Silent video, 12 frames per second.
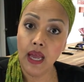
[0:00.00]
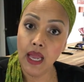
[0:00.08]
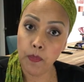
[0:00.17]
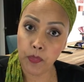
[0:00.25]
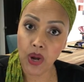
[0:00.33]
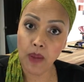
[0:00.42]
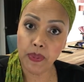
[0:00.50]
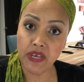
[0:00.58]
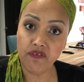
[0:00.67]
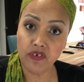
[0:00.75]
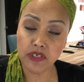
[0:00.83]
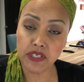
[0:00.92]
a property
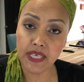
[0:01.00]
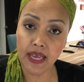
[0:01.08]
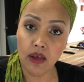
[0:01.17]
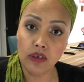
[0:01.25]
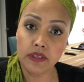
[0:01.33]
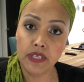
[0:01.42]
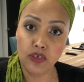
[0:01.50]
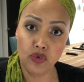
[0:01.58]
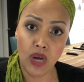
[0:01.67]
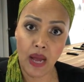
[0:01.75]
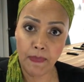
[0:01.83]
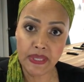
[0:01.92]
for sale that you
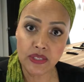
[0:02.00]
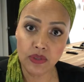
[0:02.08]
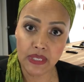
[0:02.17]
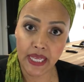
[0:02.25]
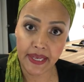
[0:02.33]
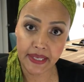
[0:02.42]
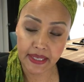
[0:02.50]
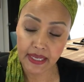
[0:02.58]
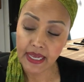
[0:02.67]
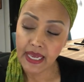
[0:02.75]
happen to like.